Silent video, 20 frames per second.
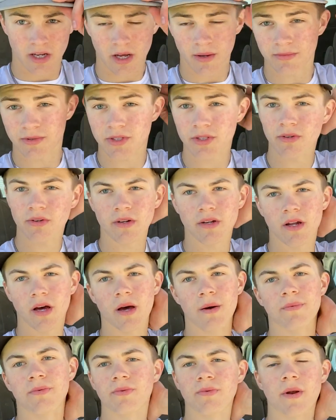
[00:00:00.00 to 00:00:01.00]
Suited
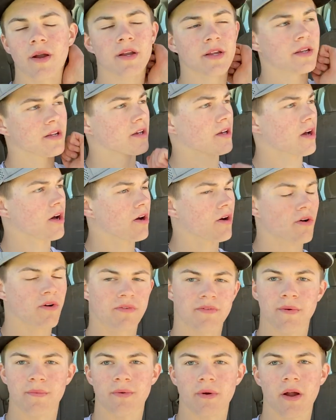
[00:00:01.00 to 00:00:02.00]
up, ready to go
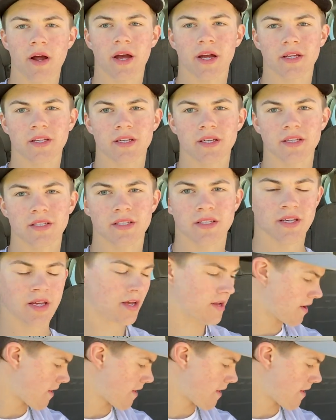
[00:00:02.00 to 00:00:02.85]
for practice.